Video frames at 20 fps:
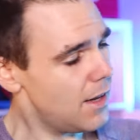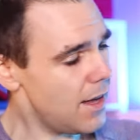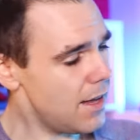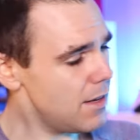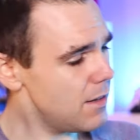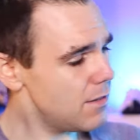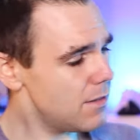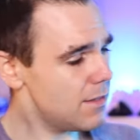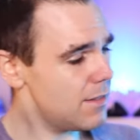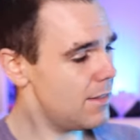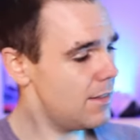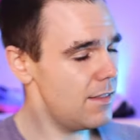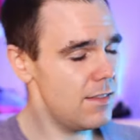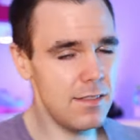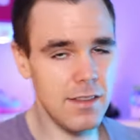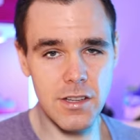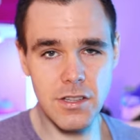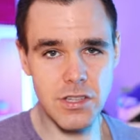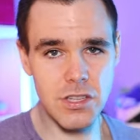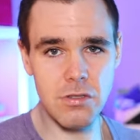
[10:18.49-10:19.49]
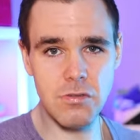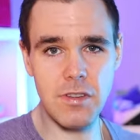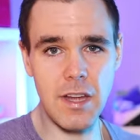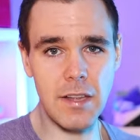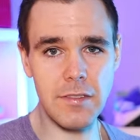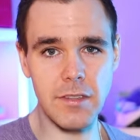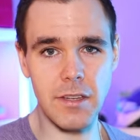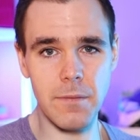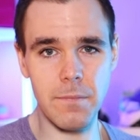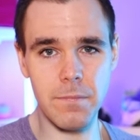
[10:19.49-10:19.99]
And this shoe
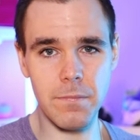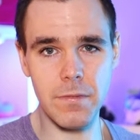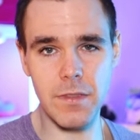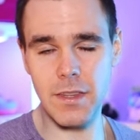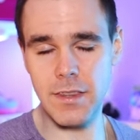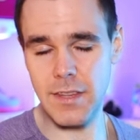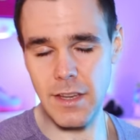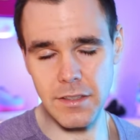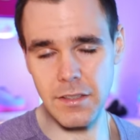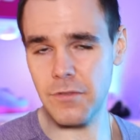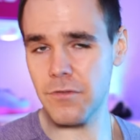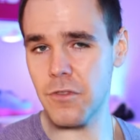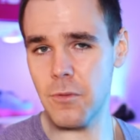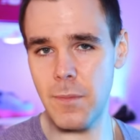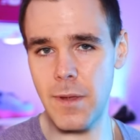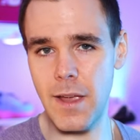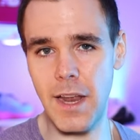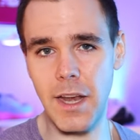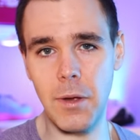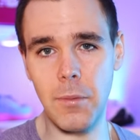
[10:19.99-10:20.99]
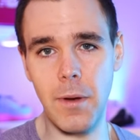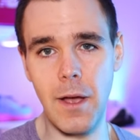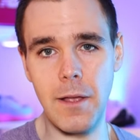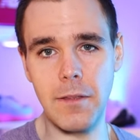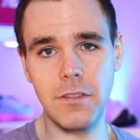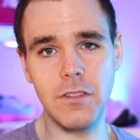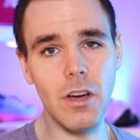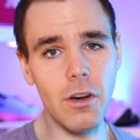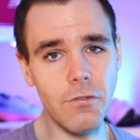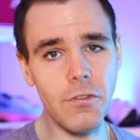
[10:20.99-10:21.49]
does it. It does it for me anyway.
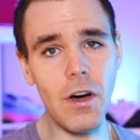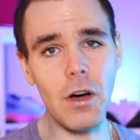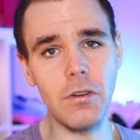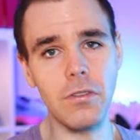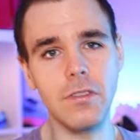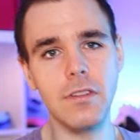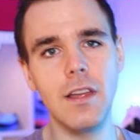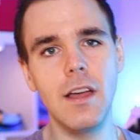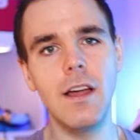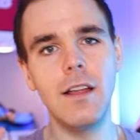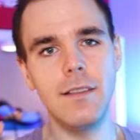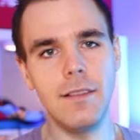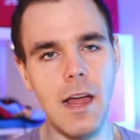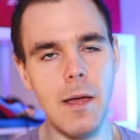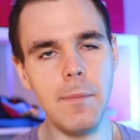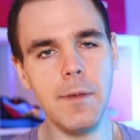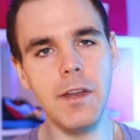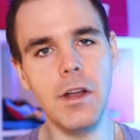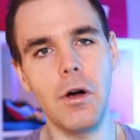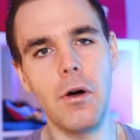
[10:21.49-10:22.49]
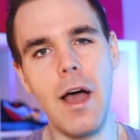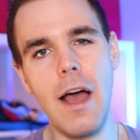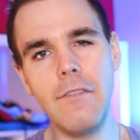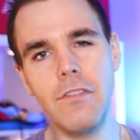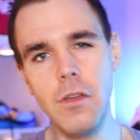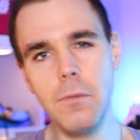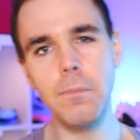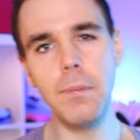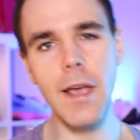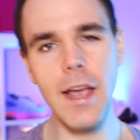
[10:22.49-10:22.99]
So folks, let me know, have
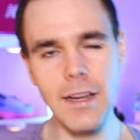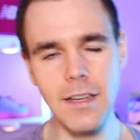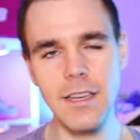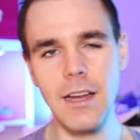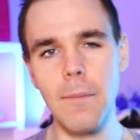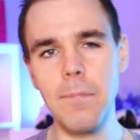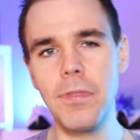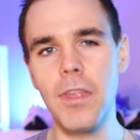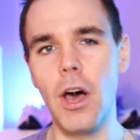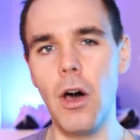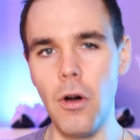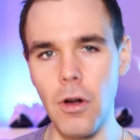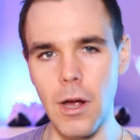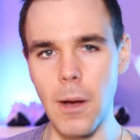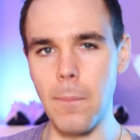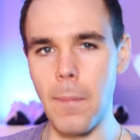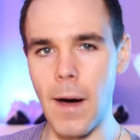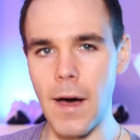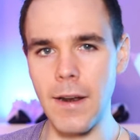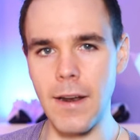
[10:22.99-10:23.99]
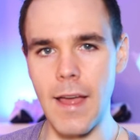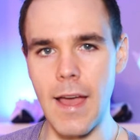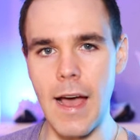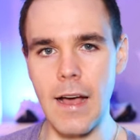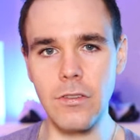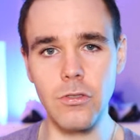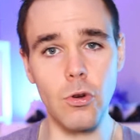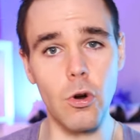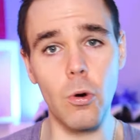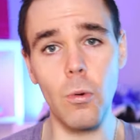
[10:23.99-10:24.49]
you picked up the Hoka Bondi
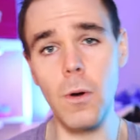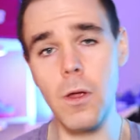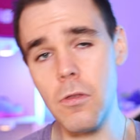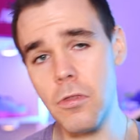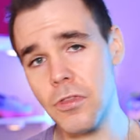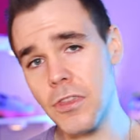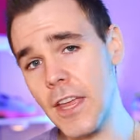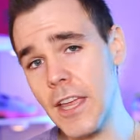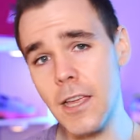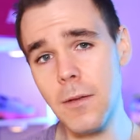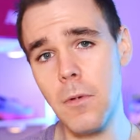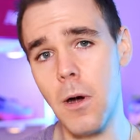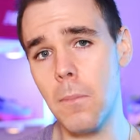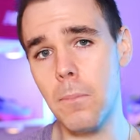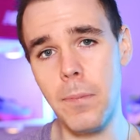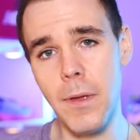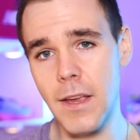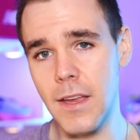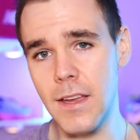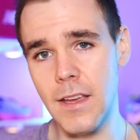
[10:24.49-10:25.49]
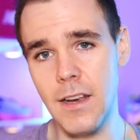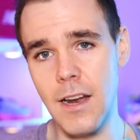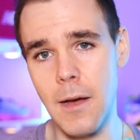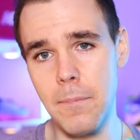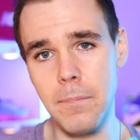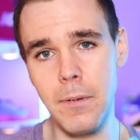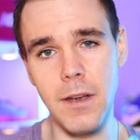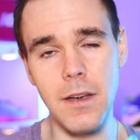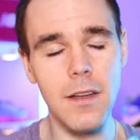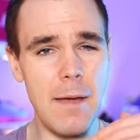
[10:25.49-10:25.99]
X, or were you thinking about picking it
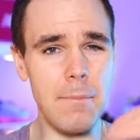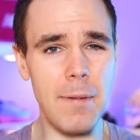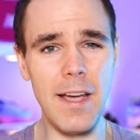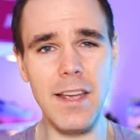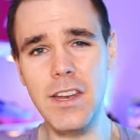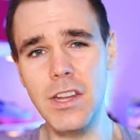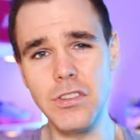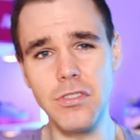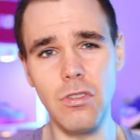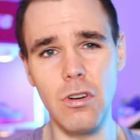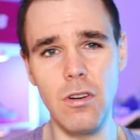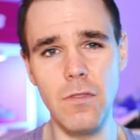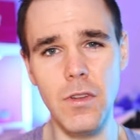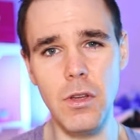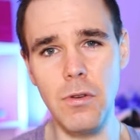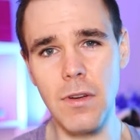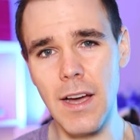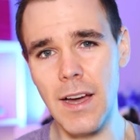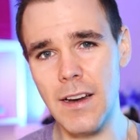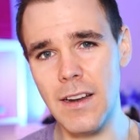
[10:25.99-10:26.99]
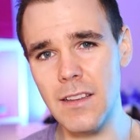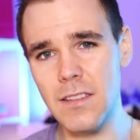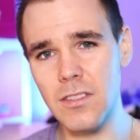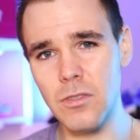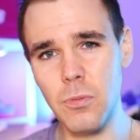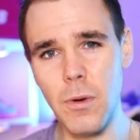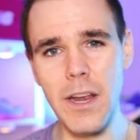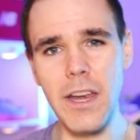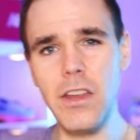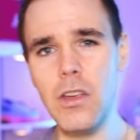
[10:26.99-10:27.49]
up, and my initial review kind of
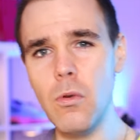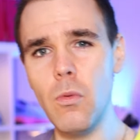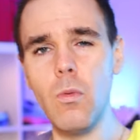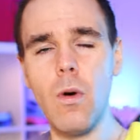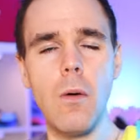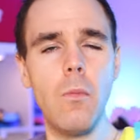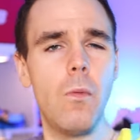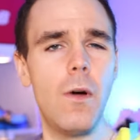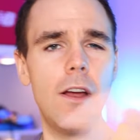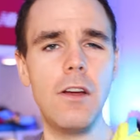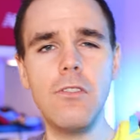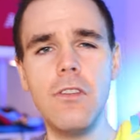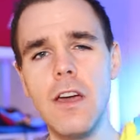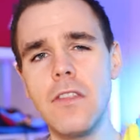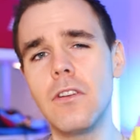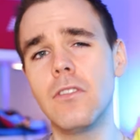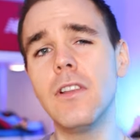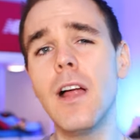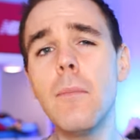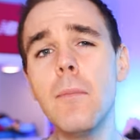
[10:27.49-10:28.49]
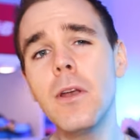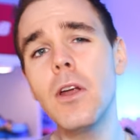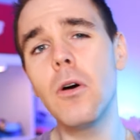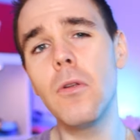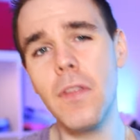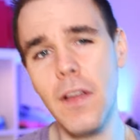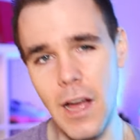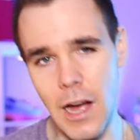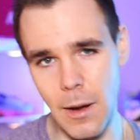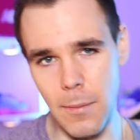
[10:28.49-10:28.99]
swayed you one way or the other? Let me know
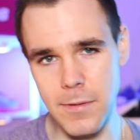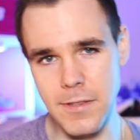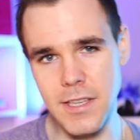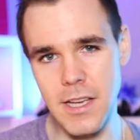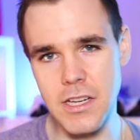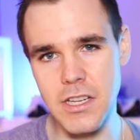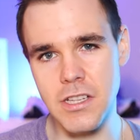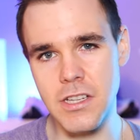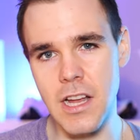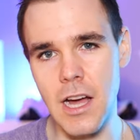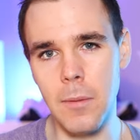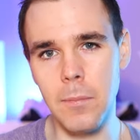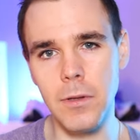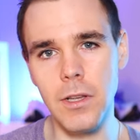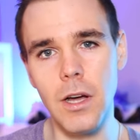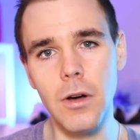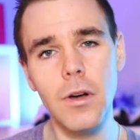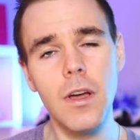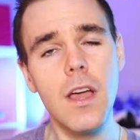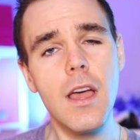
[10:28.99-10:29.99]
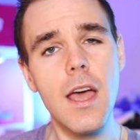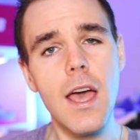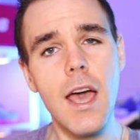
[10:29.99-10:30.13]
in the comment section down below.